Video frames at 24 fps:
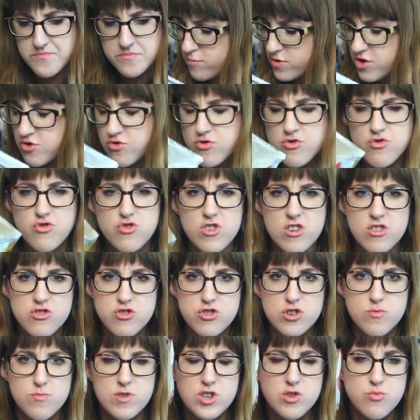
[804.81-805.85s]
These ones are
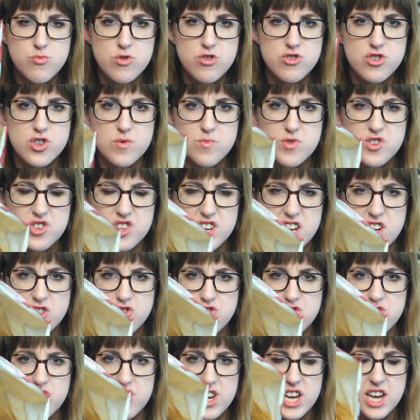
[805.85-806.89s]
also much more
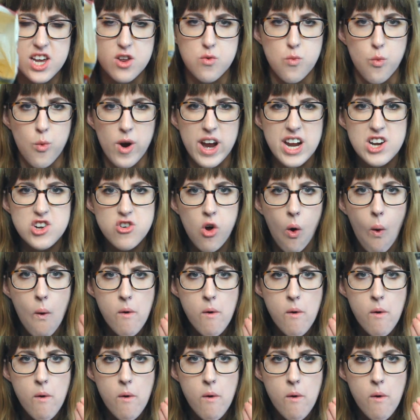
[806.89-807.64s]
substantial like in weight